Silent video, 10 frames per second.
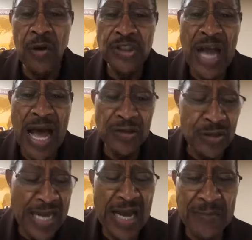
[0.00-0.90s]
Oh, child, you
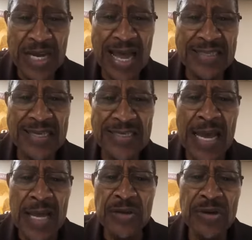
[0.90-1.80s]
can't come in like this.
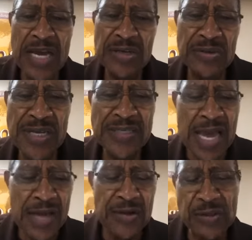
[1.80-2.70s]
And you can't do this.
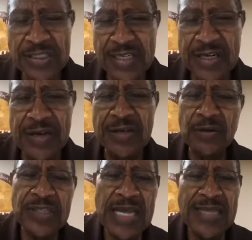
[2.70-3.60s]
And don't sit here and
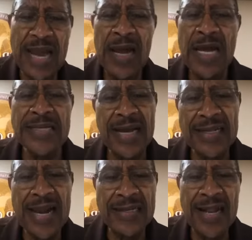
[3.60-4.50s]
don't sit there. Da,
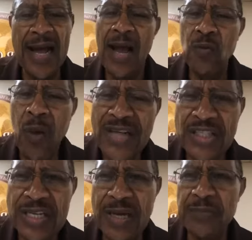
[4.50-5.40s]
da, da, da, da.
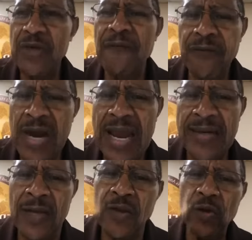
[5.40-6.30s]
Watching them. You're afraid.
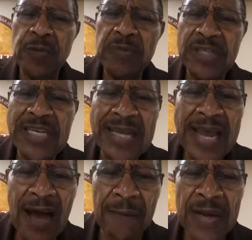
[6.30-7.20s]
Those people need
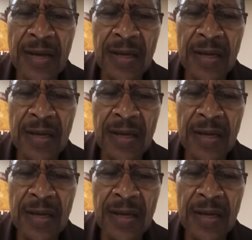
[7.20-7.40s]
help.